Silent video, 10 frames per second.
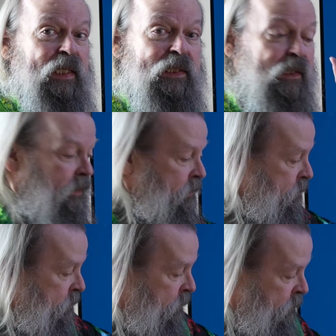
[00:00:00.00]
in
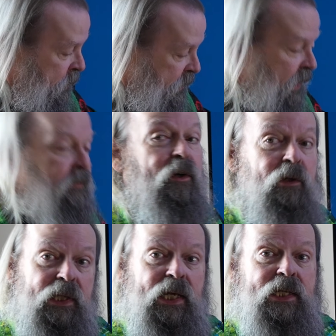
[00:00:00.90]
and the old one had
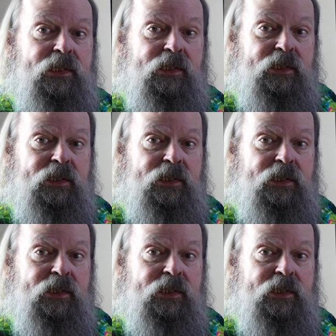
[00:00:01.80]
7.